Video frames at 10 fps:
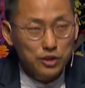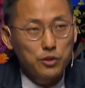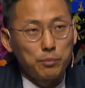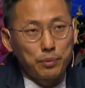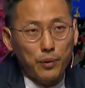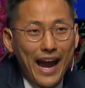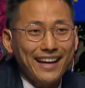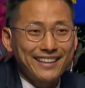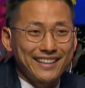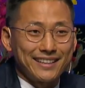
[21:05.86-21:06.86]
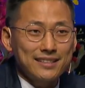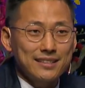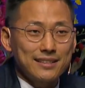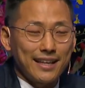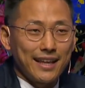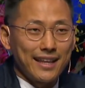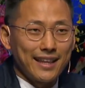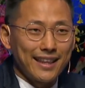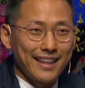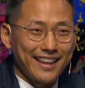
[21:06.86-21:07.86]
to practice
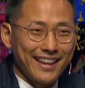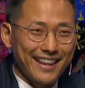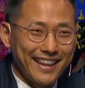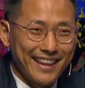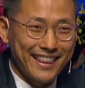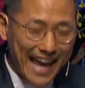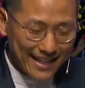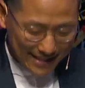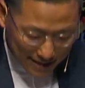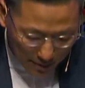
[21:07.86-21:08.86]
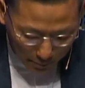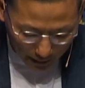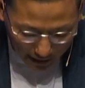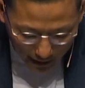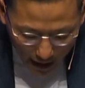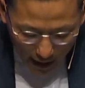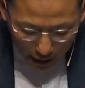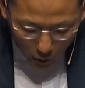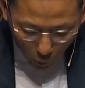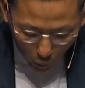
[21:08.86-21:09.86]
that discipline
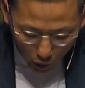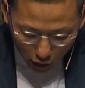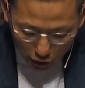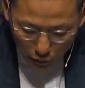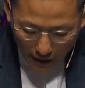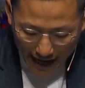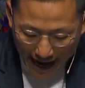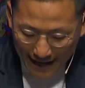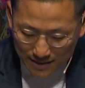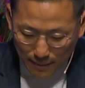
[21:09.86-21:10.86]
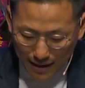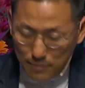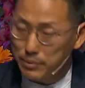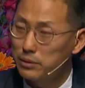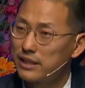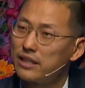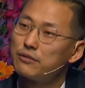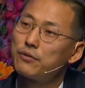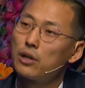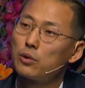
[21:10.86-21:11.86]
in order to enhance my ability to
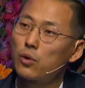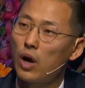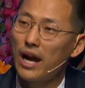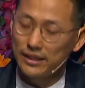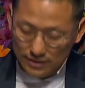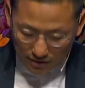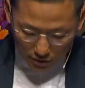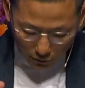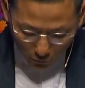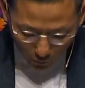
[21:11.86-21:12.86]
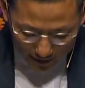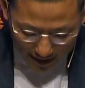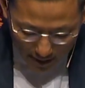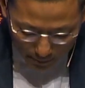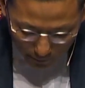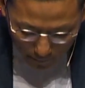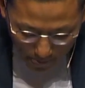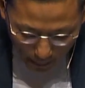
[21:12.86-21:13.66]
follow Christ. So, for example,